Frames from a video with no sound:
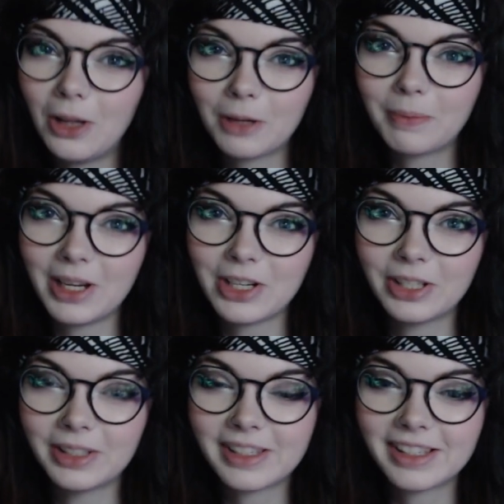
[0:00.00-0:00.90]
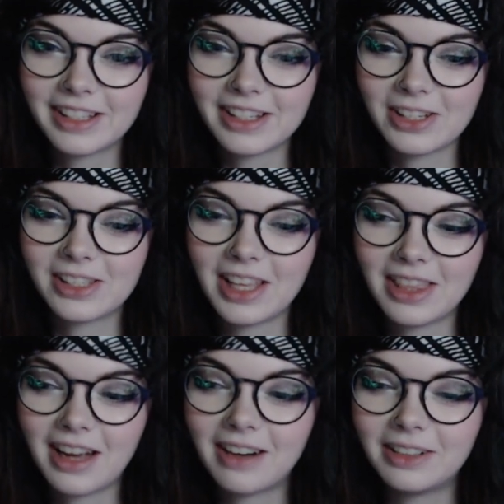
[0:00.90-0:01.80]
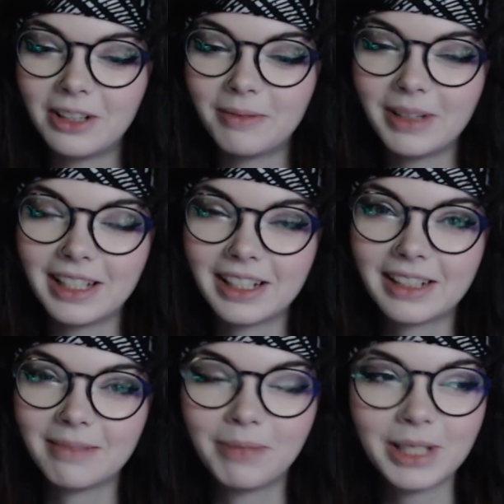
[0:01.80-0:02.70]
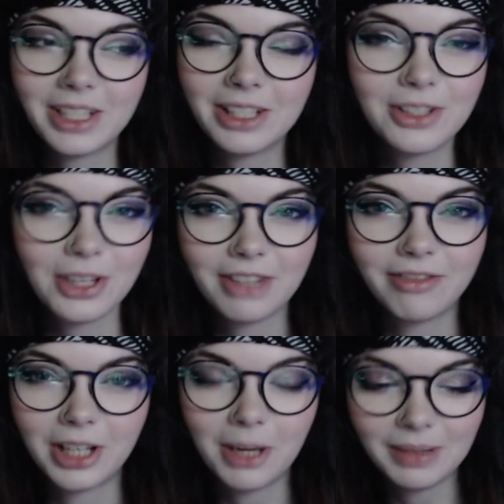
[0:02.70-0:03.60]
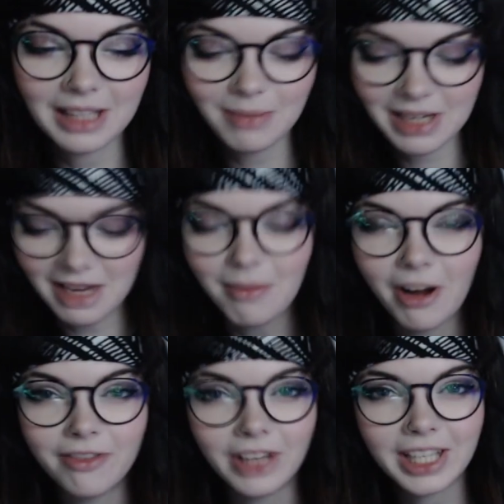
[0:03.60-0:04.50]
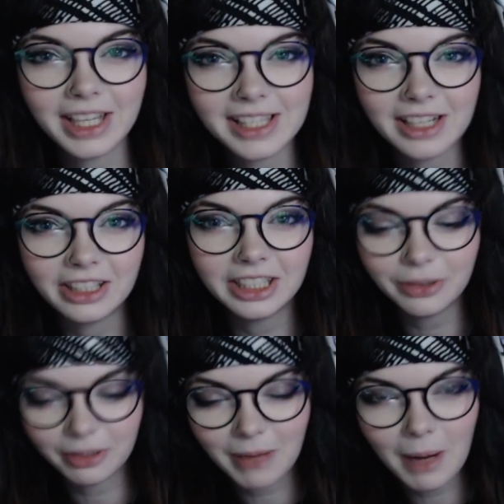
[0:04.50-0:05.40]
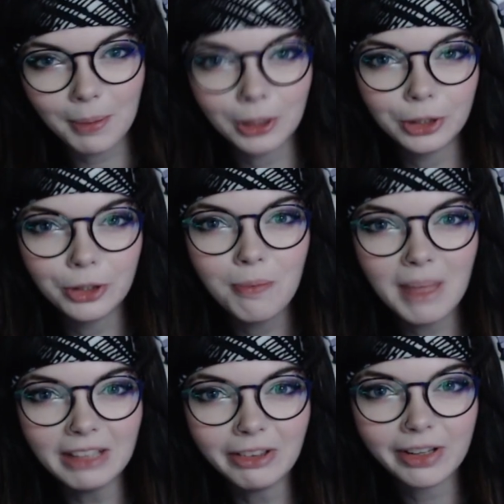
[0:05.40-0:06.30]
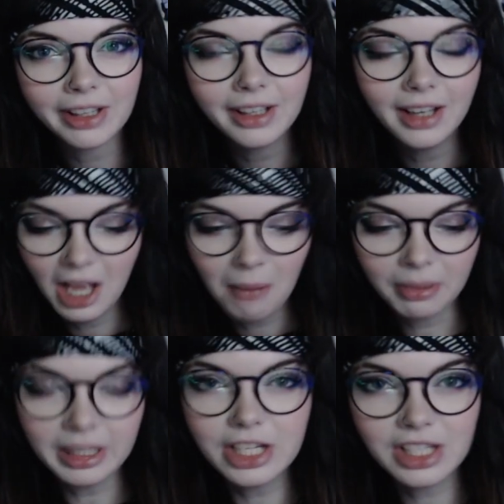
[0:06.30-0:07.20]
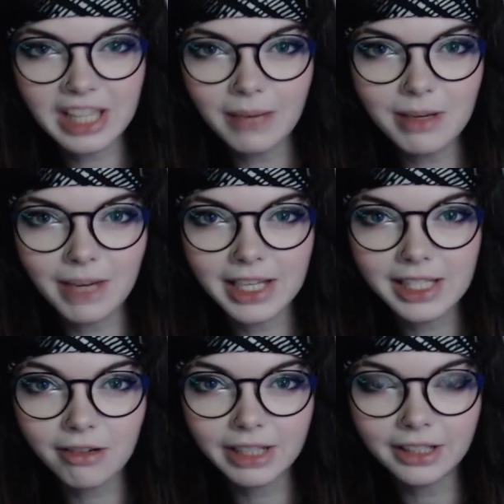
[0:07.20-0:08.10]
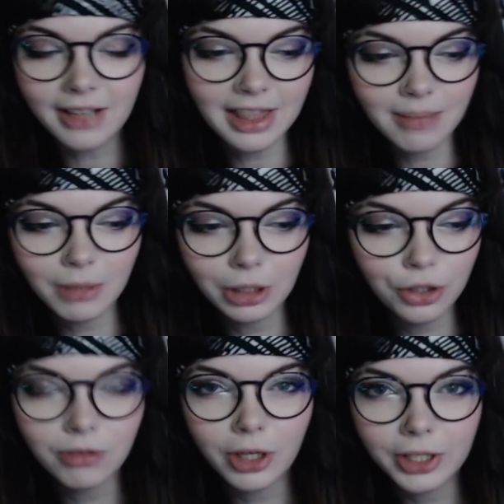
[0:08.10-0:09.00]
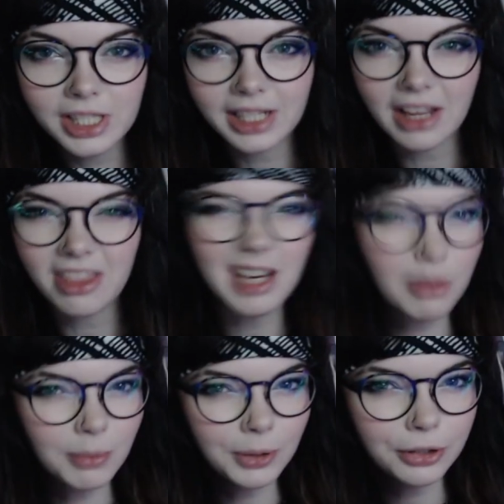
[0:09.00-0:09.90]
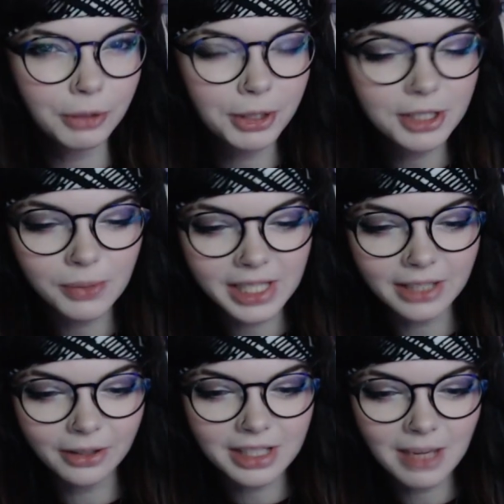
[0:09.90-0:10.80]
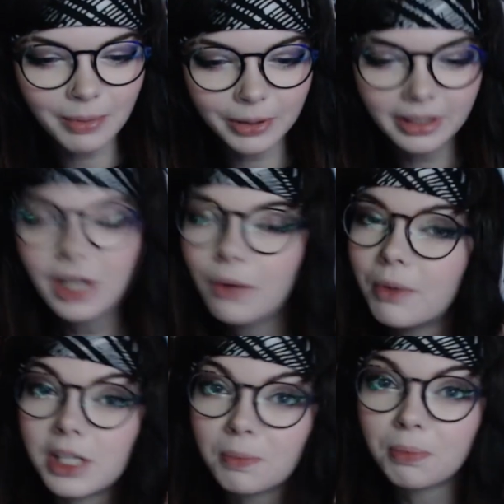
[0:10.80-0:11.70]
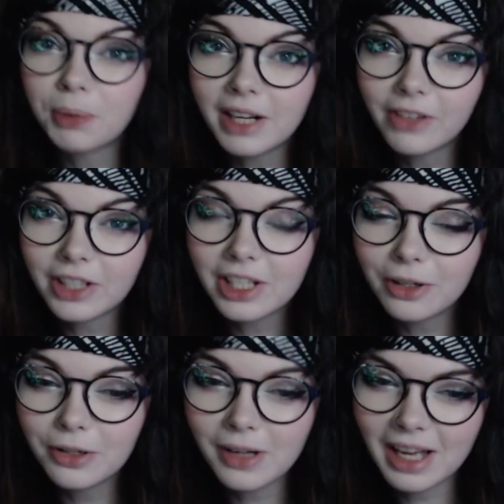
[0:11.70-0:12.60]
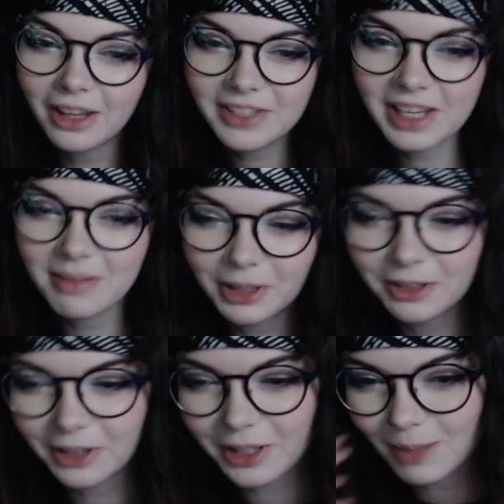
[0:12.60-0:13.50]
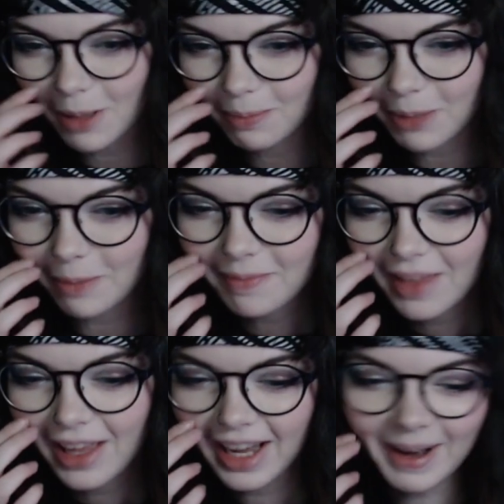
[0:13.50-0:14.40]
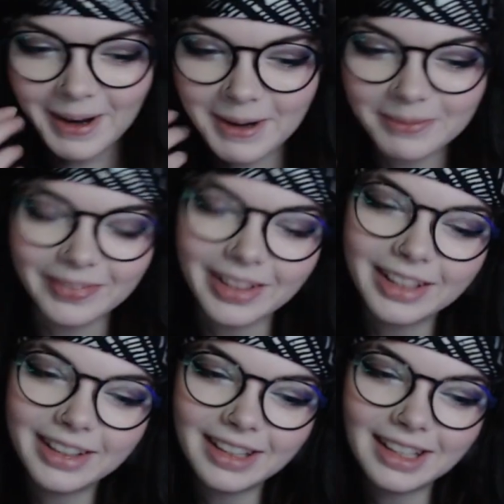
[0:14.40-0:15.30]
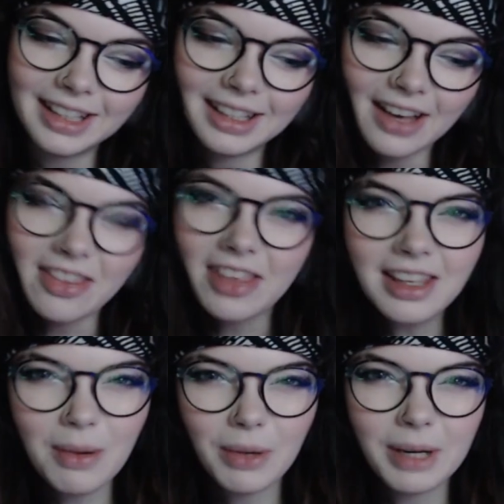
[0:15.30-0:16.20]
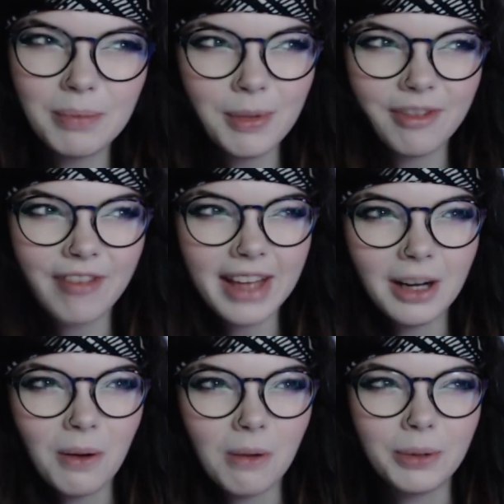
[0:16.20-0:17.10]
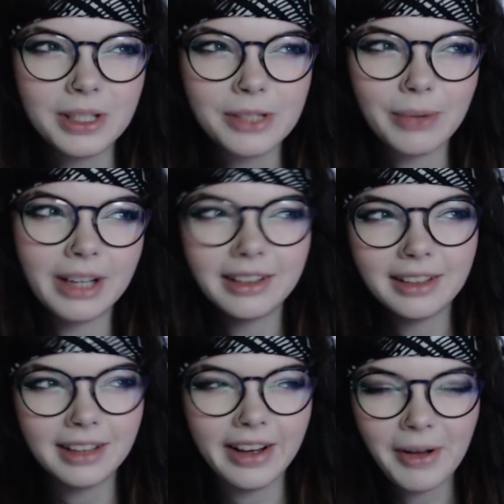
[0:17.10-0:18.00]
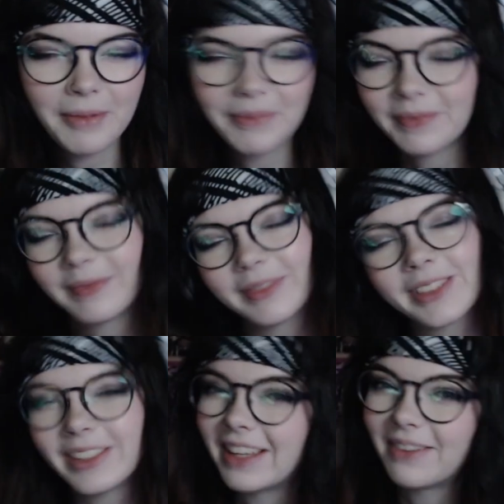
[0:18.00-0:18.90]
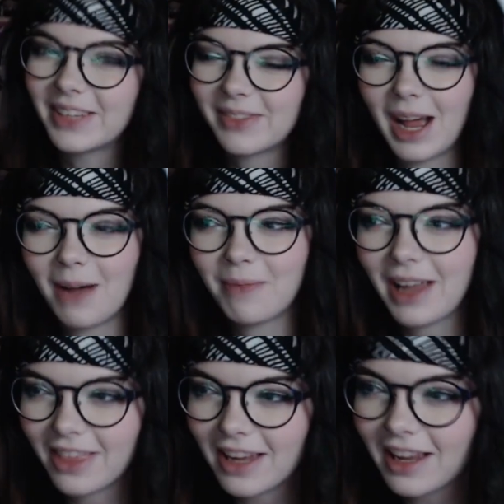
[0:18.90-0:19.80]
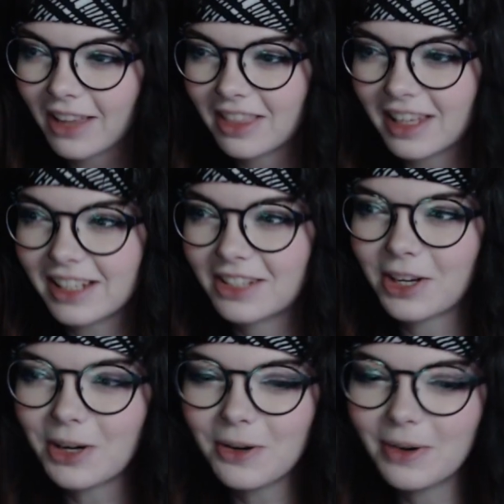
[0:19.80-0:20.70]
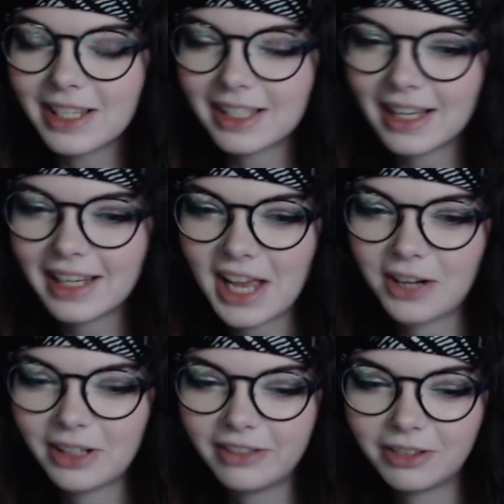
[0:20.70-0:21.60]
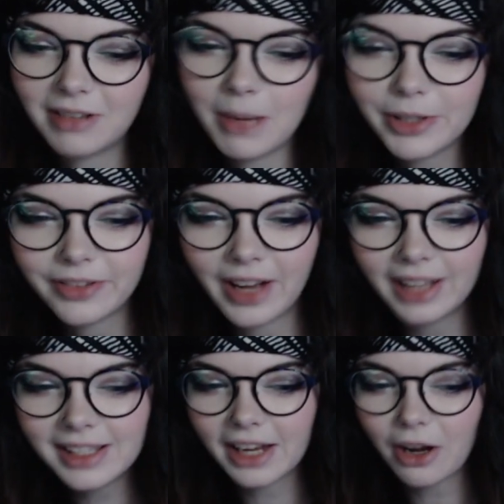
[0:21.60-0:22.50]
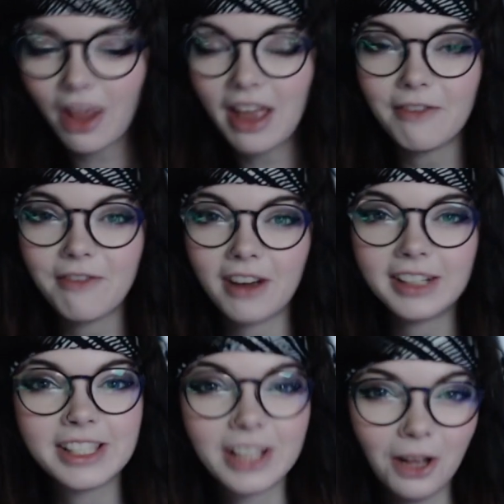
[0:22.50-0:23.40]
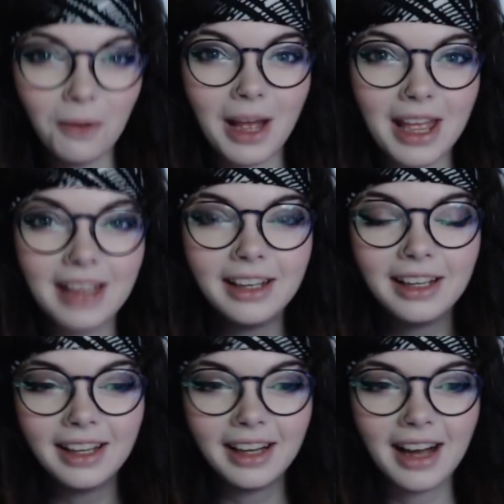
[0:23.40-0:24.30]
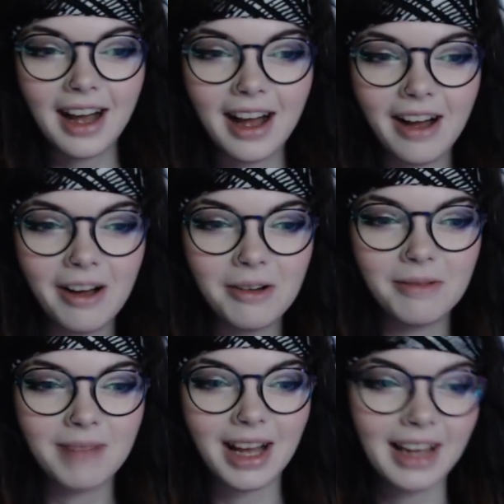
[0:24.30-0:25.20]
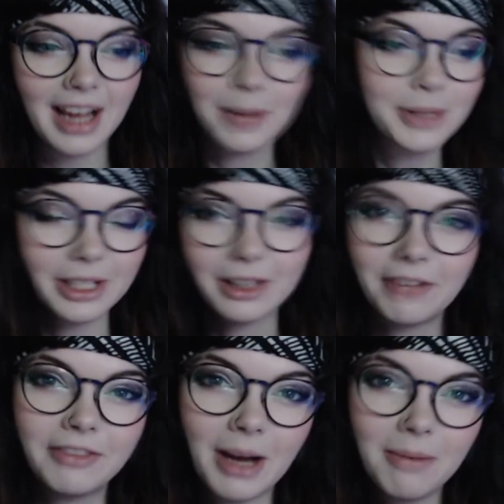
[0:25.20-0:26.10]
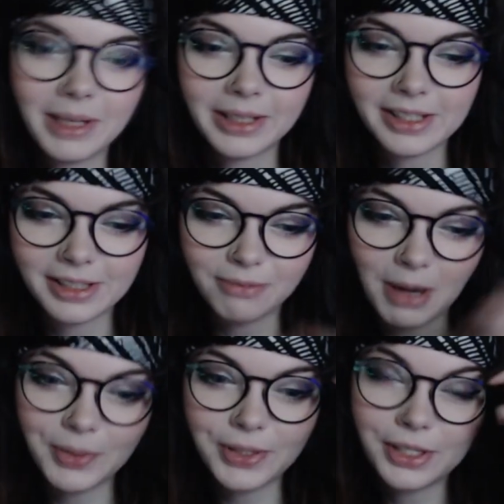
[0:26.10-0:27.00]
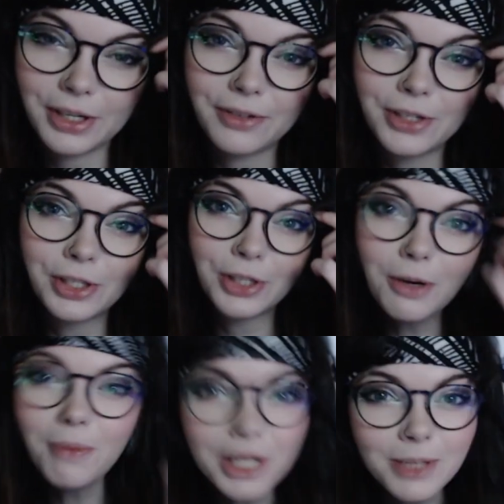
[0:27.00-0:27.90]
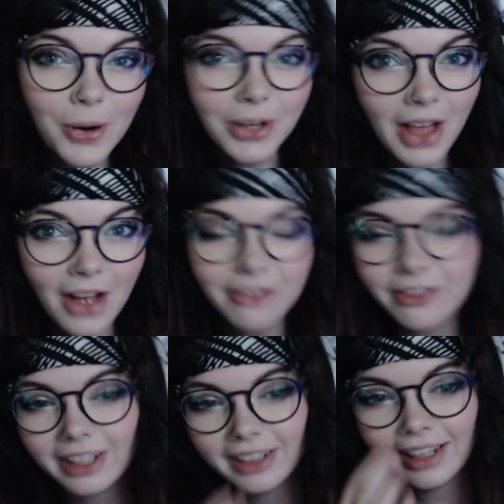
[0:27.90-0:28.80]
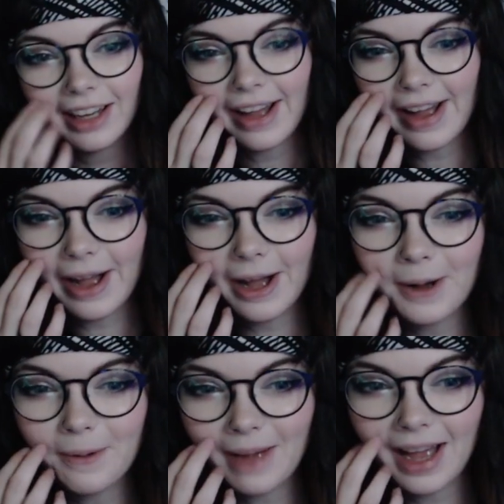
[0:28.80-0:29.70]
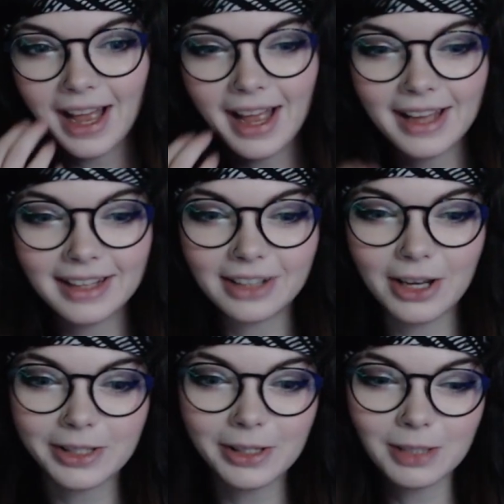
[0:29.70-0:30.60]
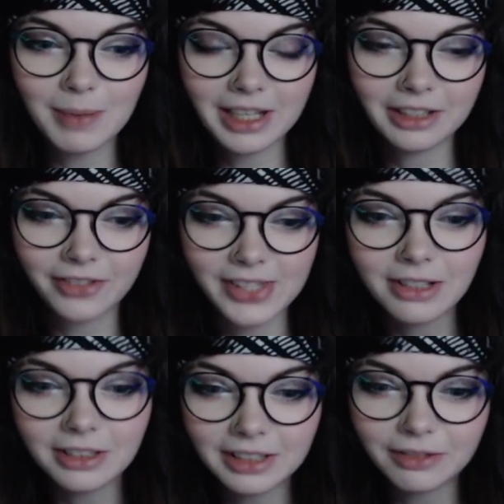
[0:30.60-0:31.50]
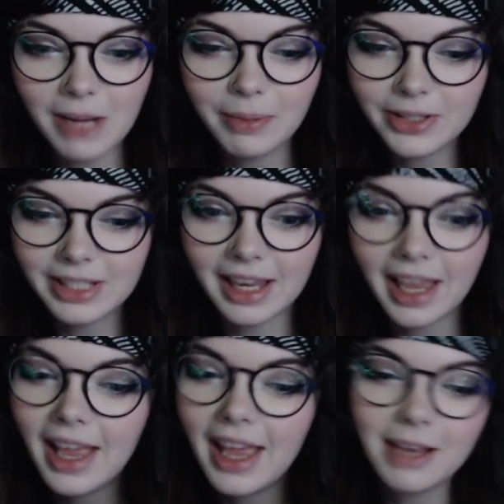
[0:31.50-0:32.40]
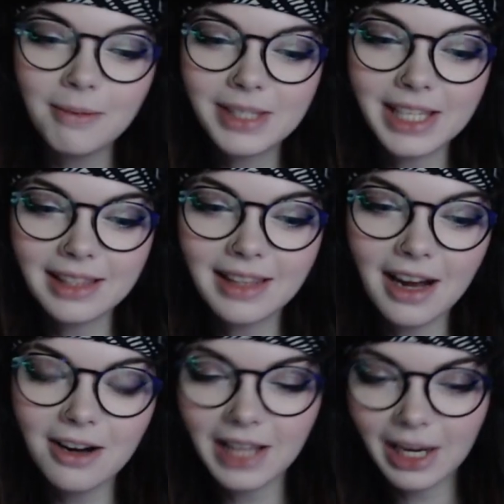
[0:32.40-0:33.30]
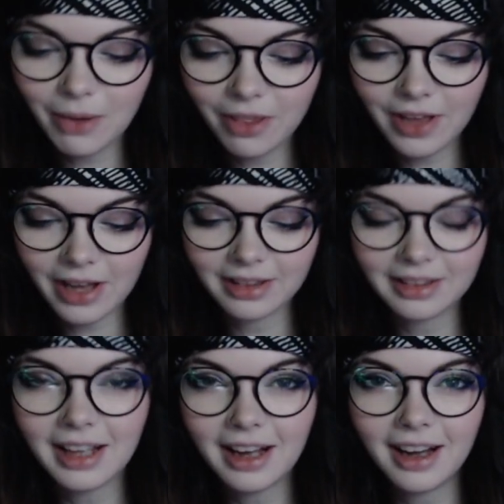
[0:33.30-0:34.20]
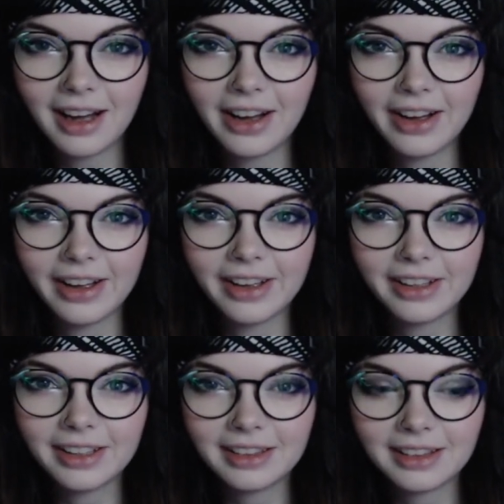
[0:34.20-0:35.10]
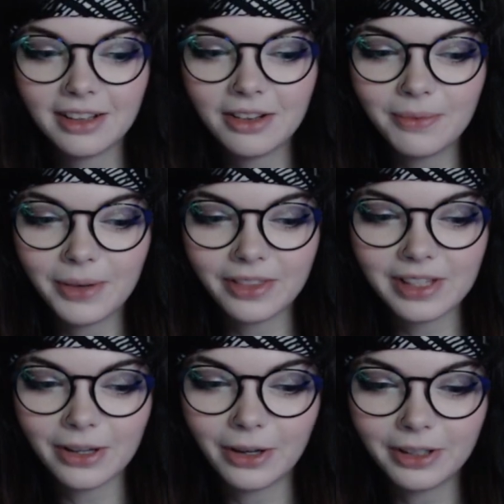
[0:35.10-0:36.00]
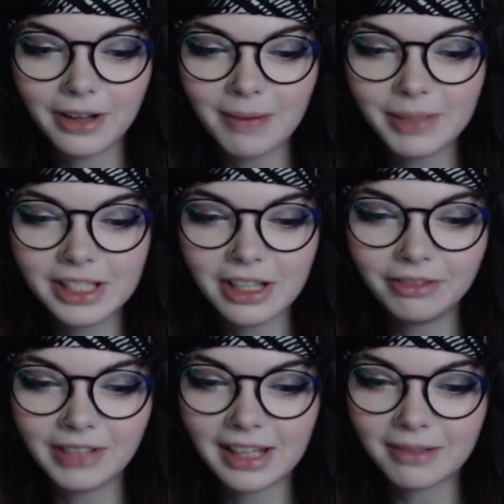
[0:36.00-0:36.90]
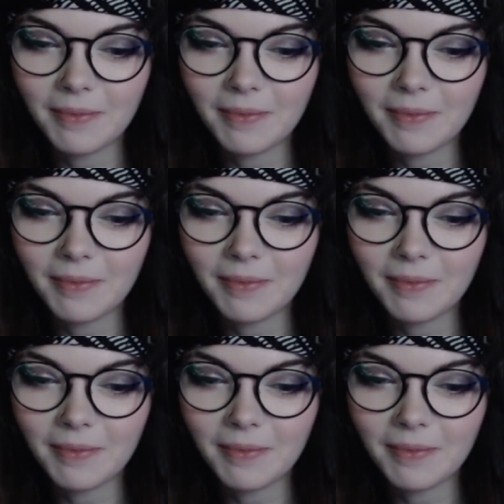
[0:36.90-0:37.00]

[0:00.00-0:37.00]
of patience to just sit there and not be like, bitch, can you shut the fuck up and let me eat my fucking cereal with my blue milk? Please just let me eat my cereal and the Malurons that I think were Malurons that were sitting on the table, which is pretty fucking cool. I love seeing Malurons pop up. I think they were in Boba Fett at one point as well. So yeah, that makes me happy. I think this show is like catering for Rebels fans, like in a very subtle way. And I absolutely love that because Rebels deserves so much more love. And also speaking of Cyril and Rebels, like him sitting there, like with that, with his hologram and stuff, like,